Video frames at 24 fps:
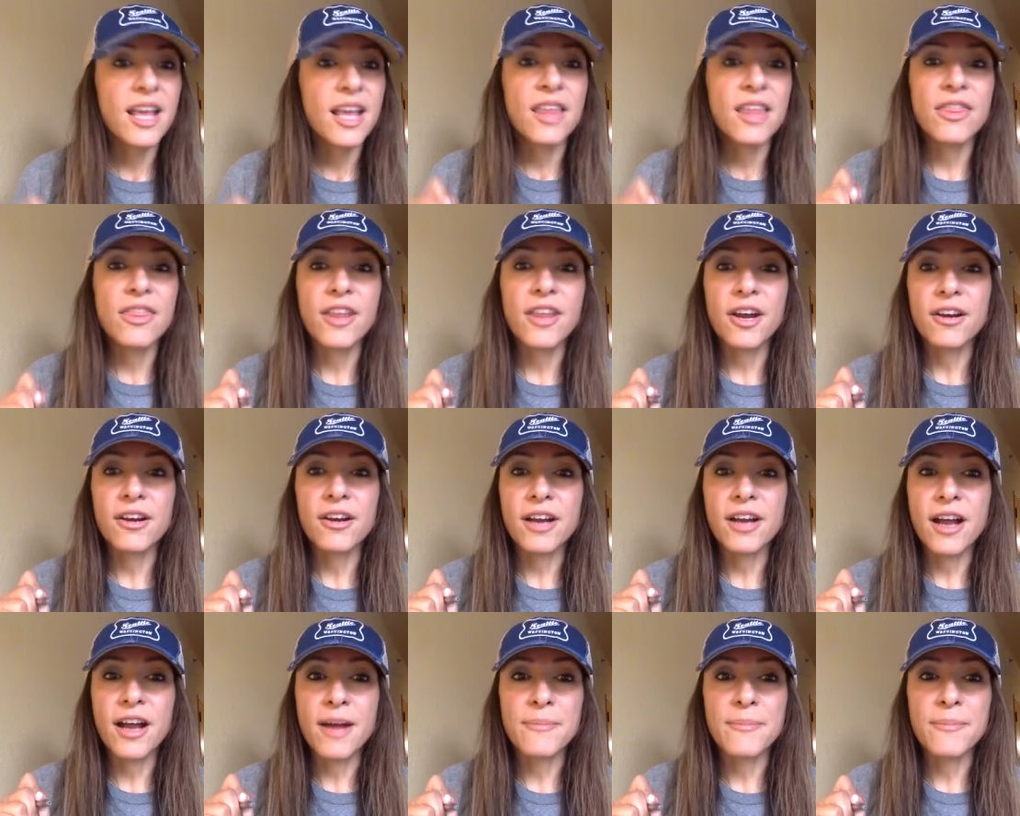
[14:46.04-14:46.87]

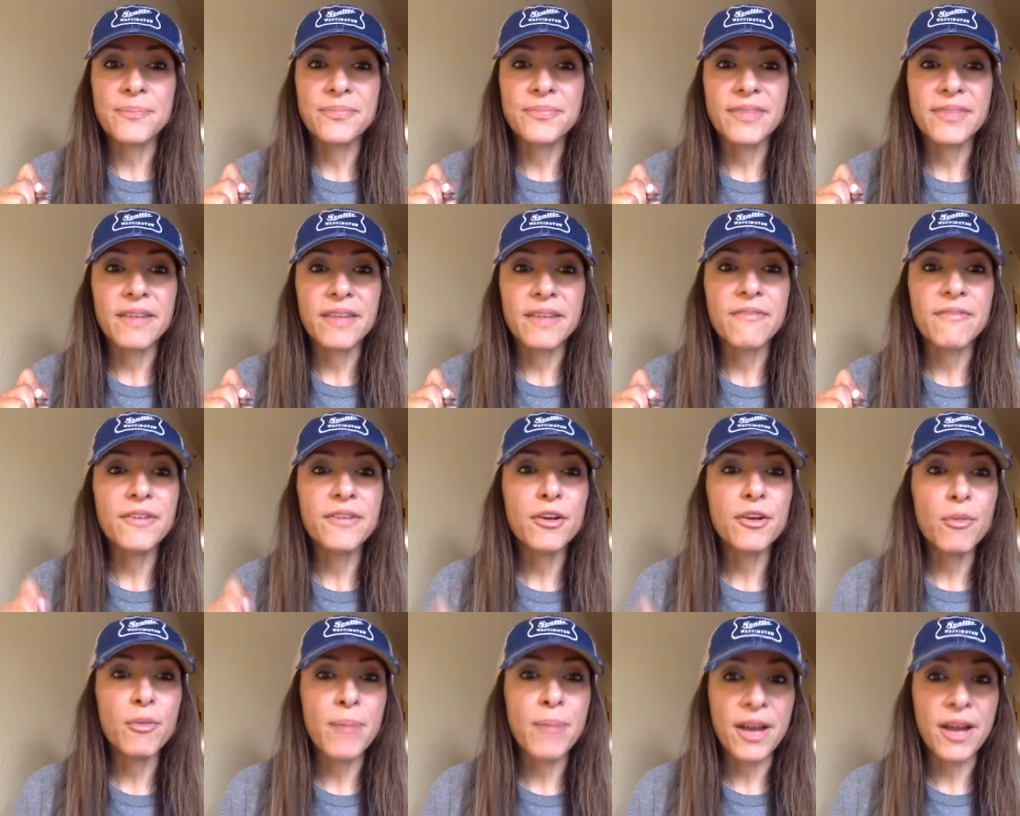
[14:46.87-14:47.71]
their um, they
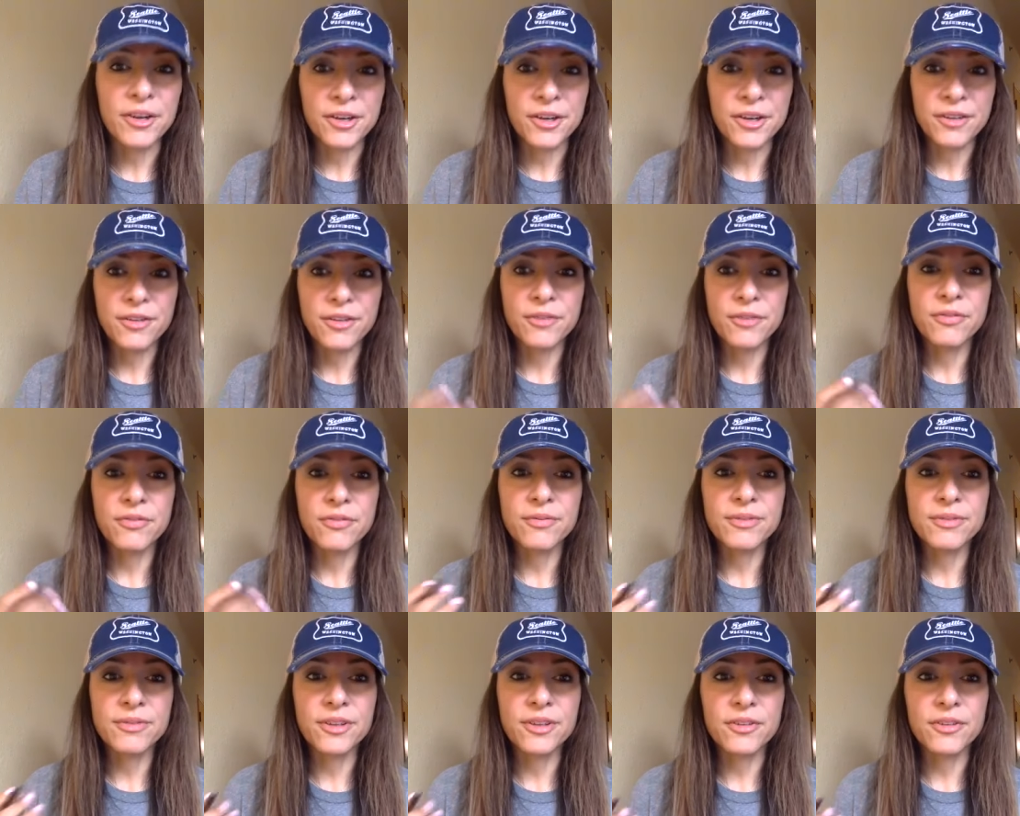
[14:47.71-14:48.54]
feel better. They're
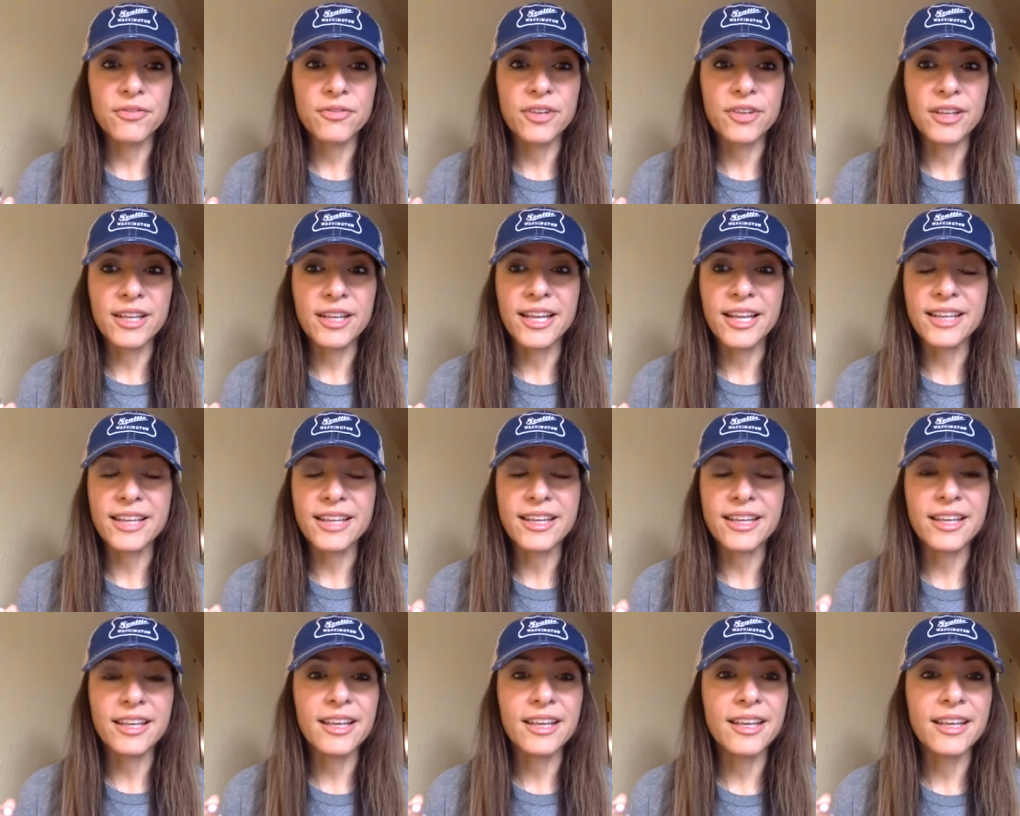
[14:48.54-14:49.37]
they're feeling like
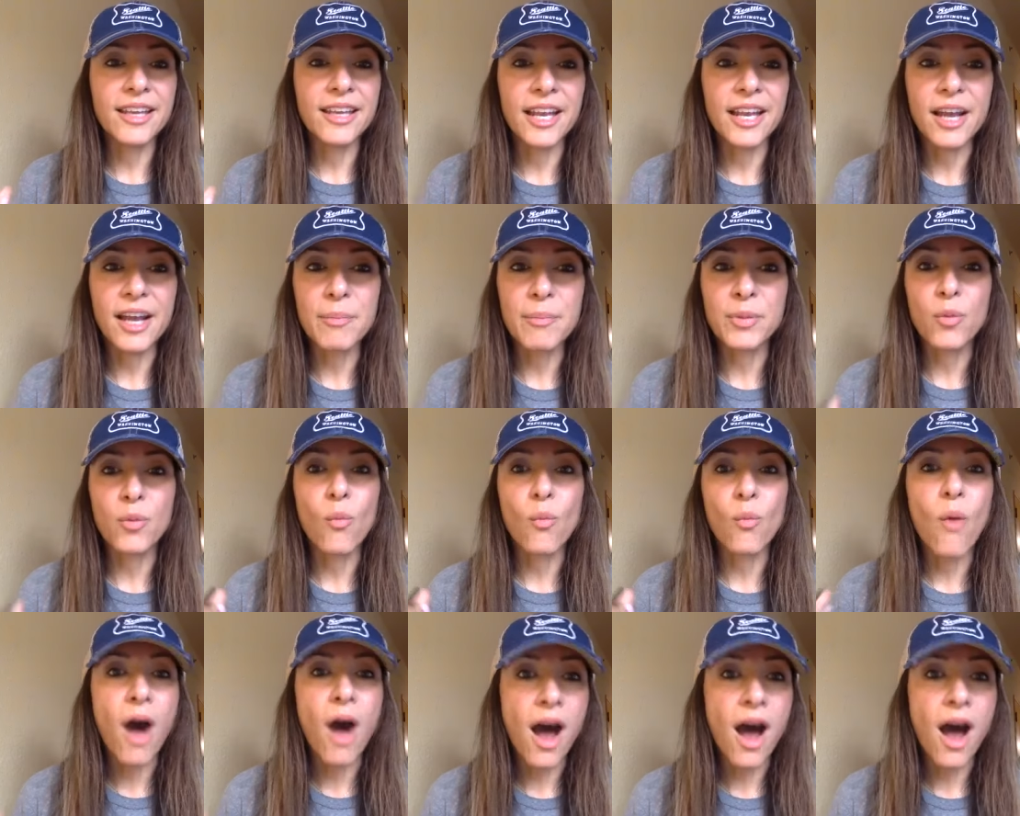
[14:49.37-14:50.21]
they can get up
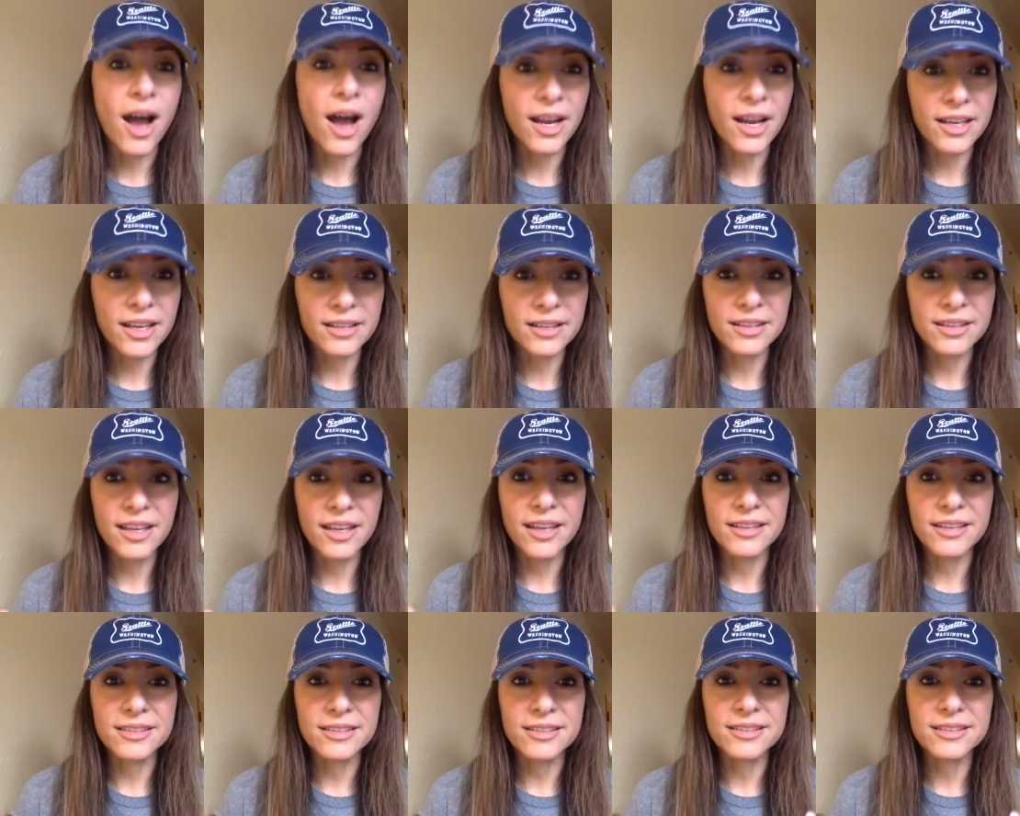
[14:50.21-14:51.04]
and walk and,
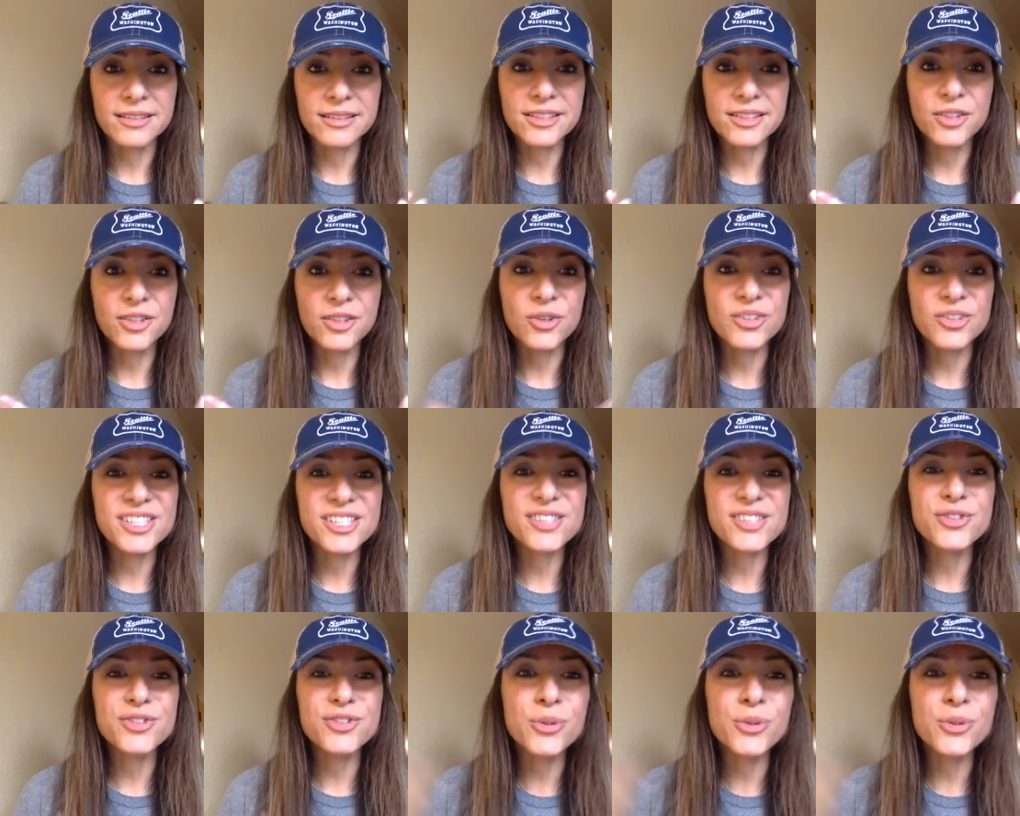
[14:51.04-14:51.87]
and you know
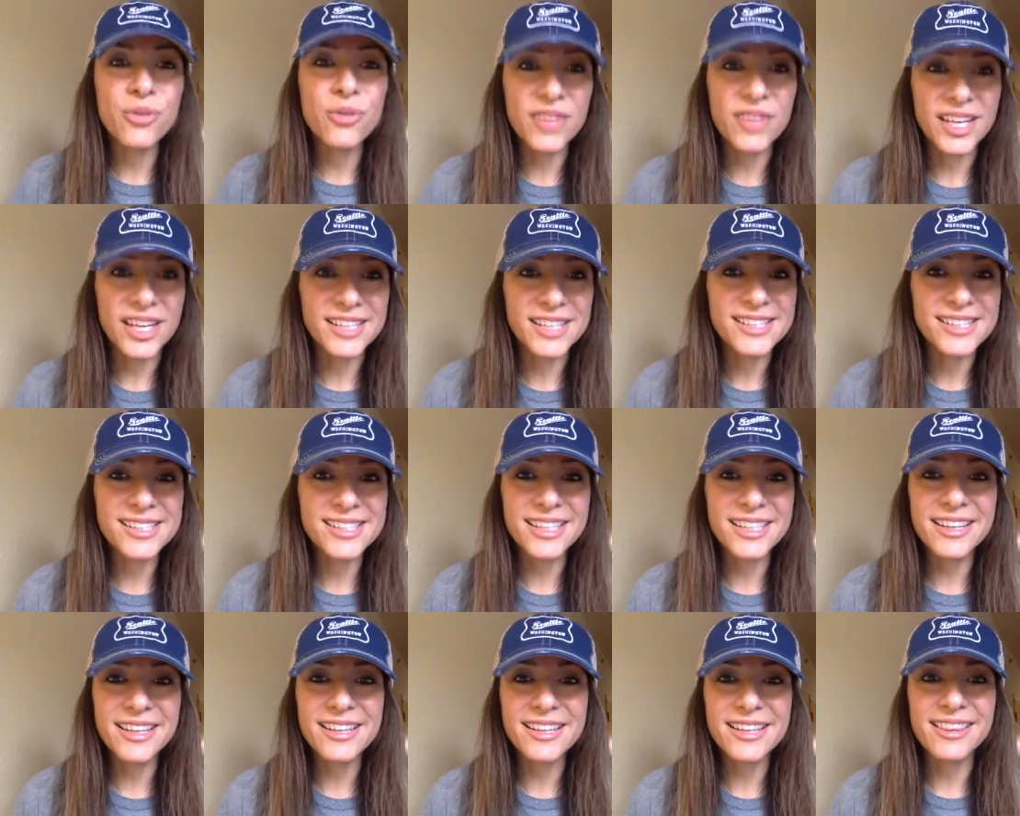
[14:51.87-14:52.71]
just do things,
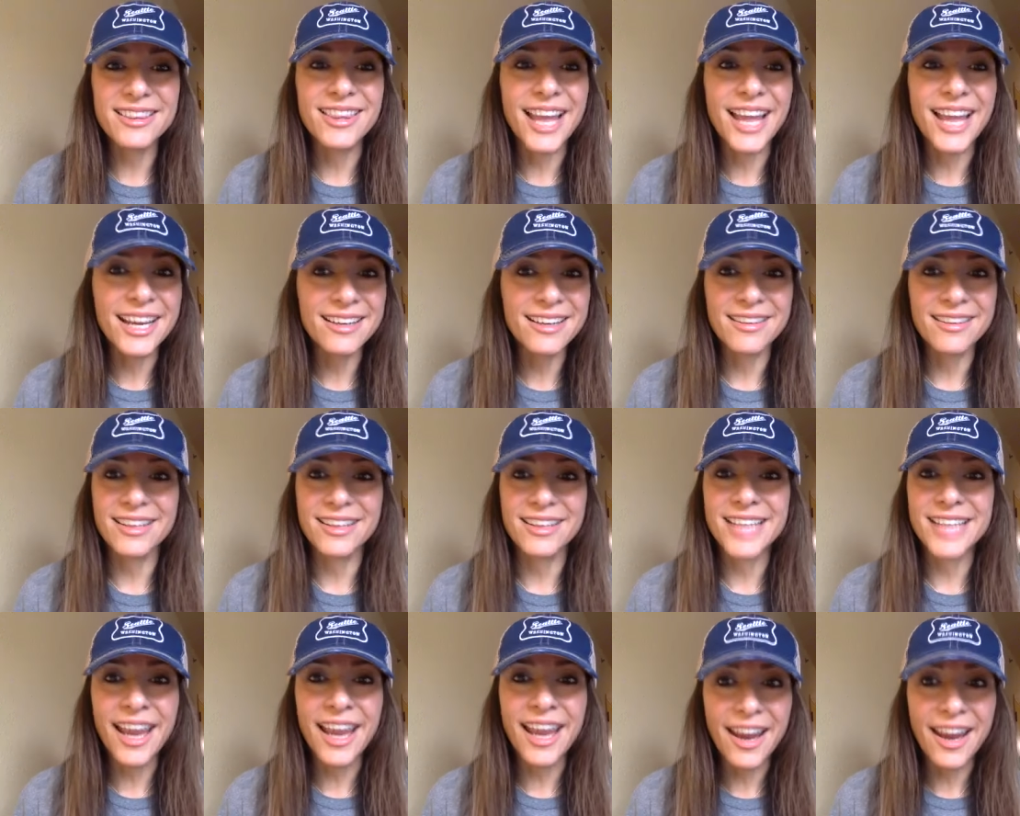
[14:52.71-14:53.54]
see the light in the
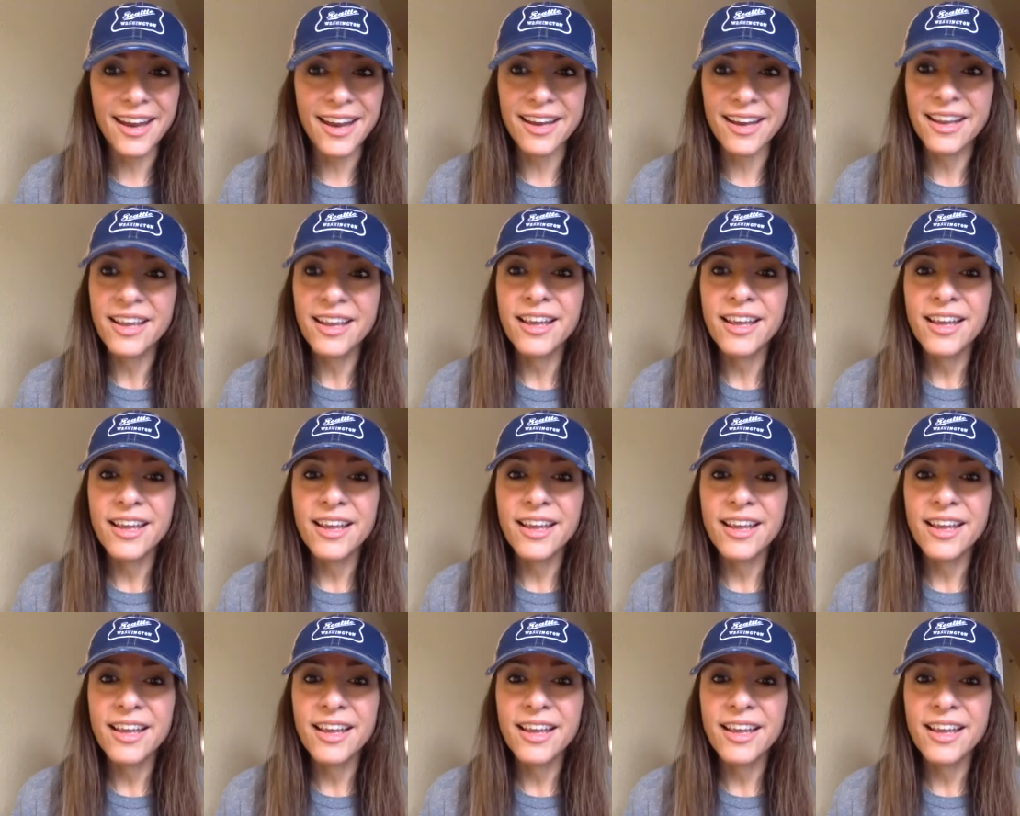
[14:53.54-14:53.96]
day.